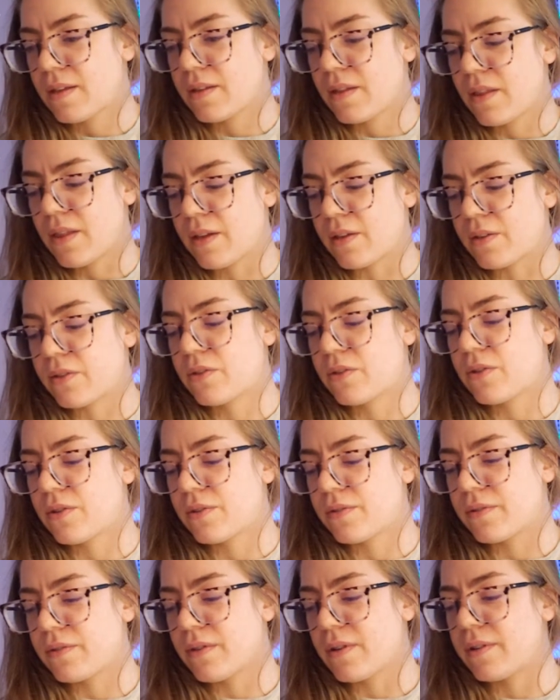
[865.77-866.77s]
I
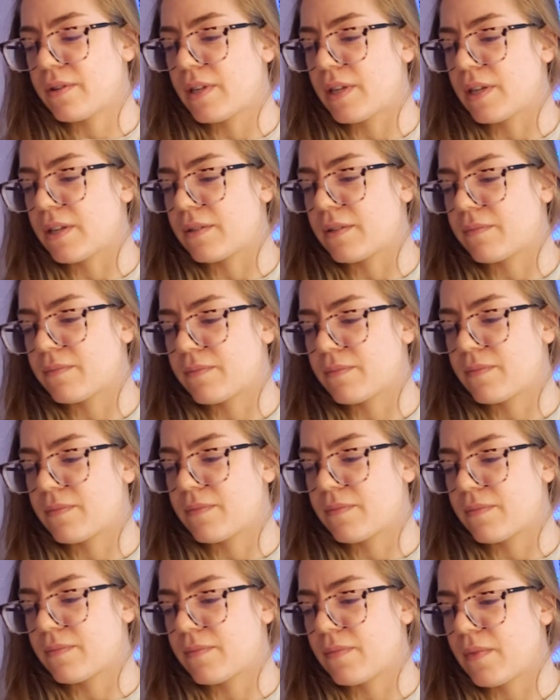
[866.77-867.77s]
think
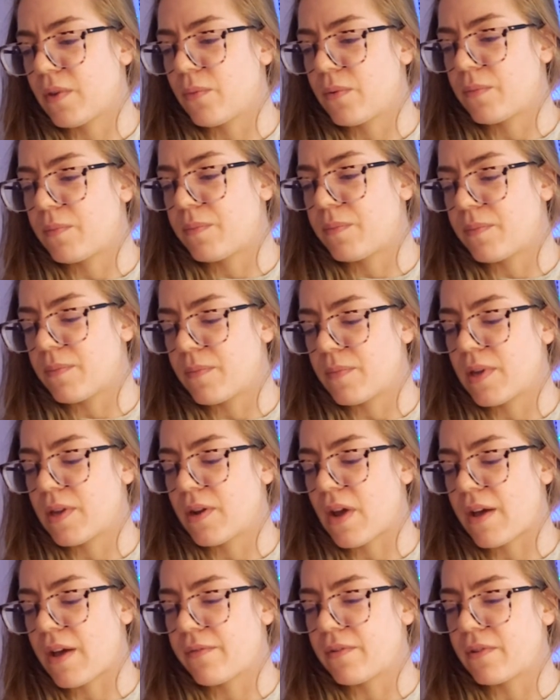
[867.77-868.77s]
we would, I
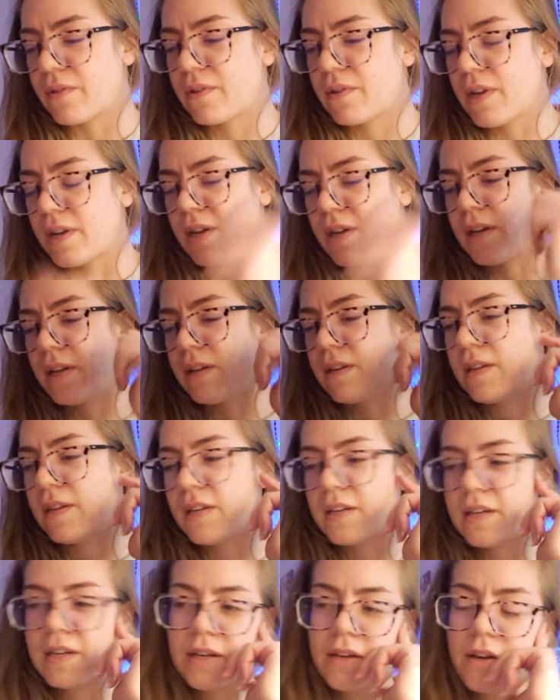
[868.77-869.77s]
haven't done any
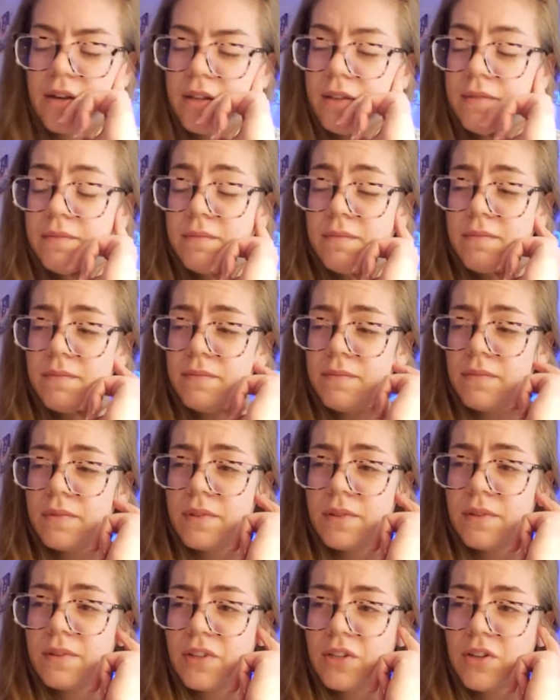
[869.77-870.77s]
digging on
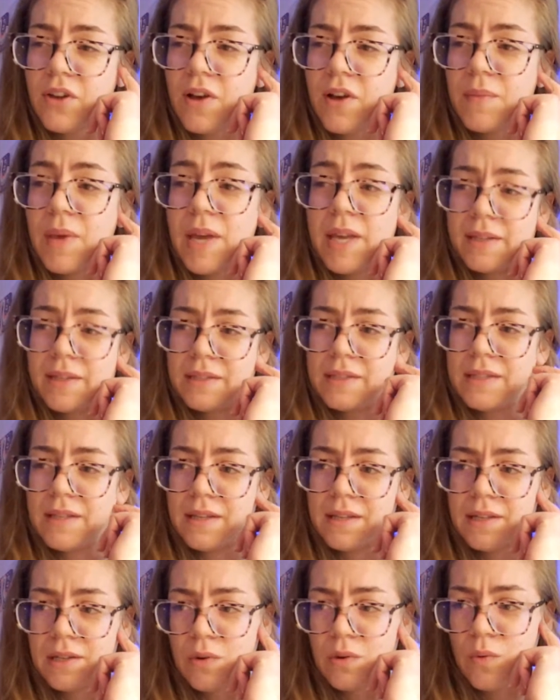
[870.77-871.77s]
the Tom Hanks
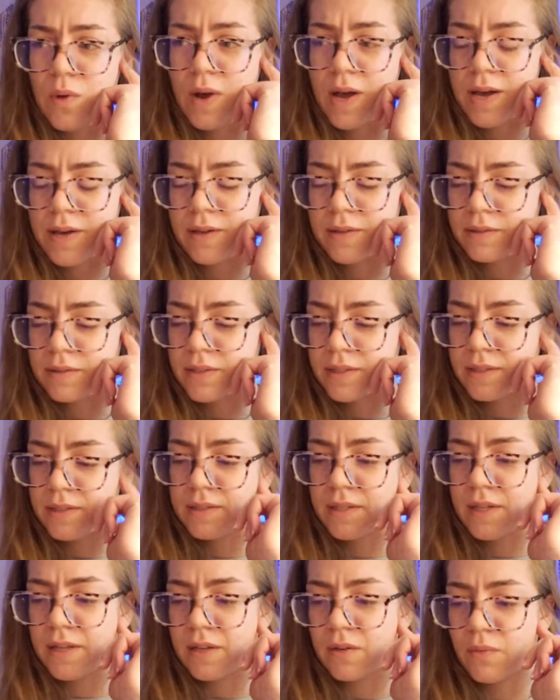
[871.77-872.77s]
thing in a while,
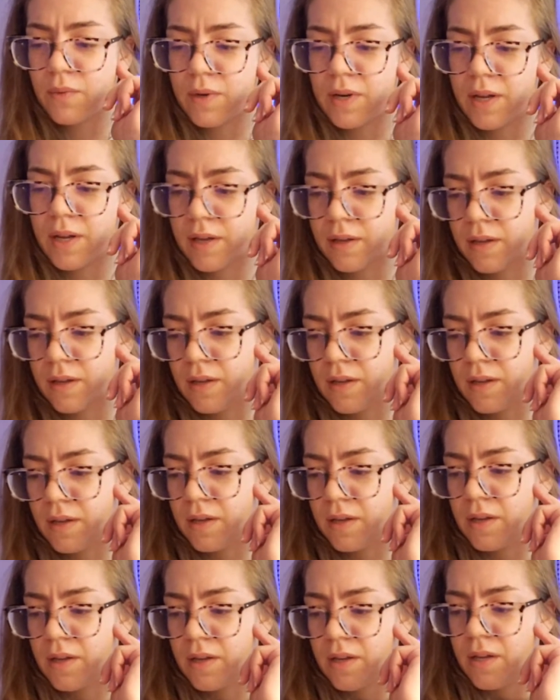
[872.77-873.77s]
because like when
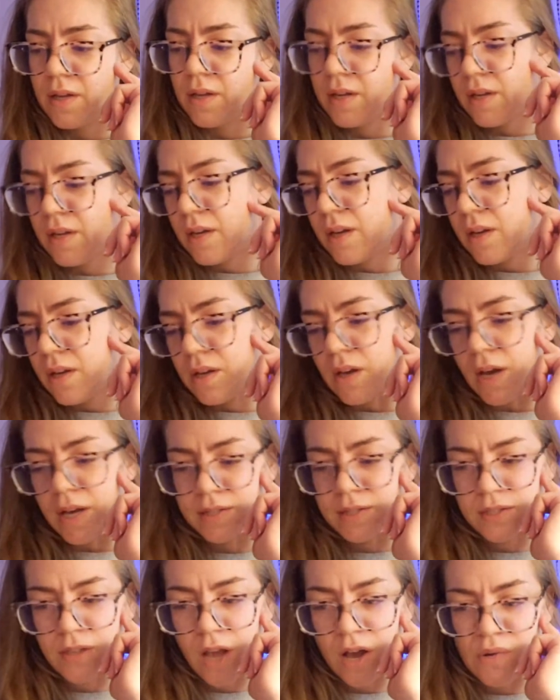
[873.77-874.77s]
I
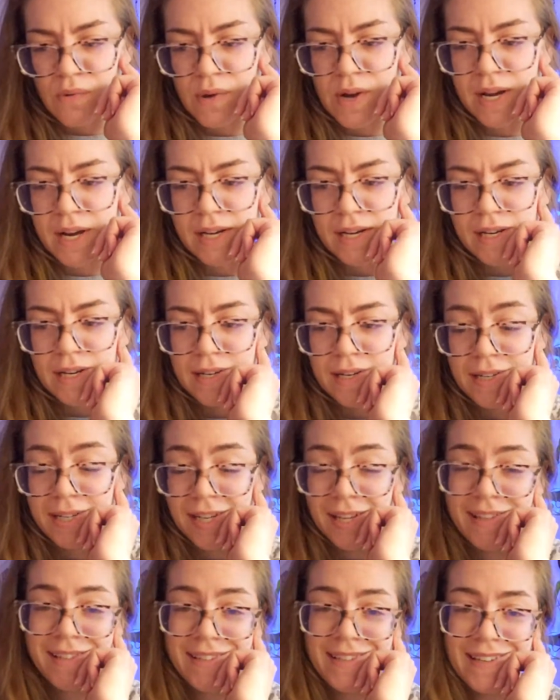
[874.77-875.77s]
saw what I needed
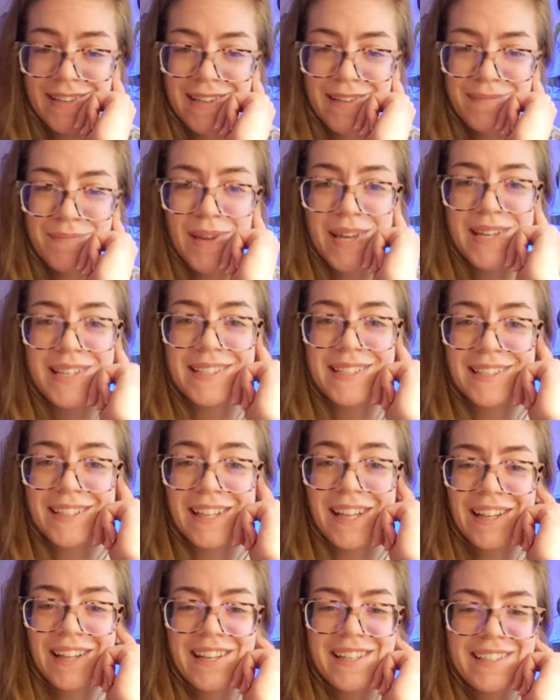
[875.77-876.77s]
to see,
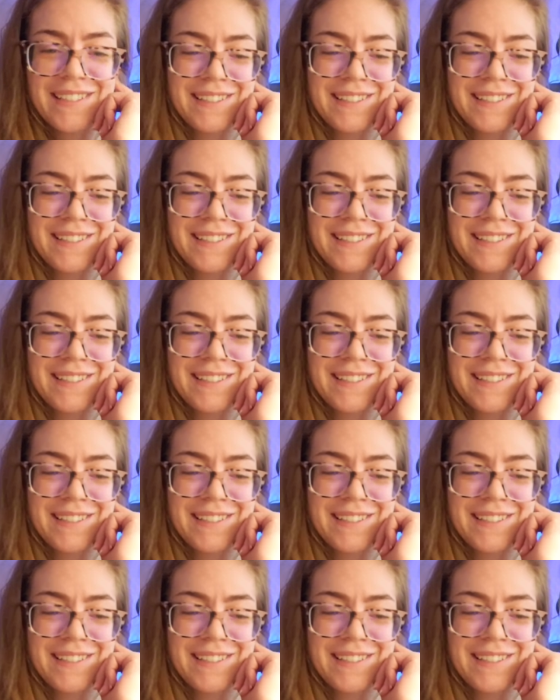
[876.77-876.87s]
basically.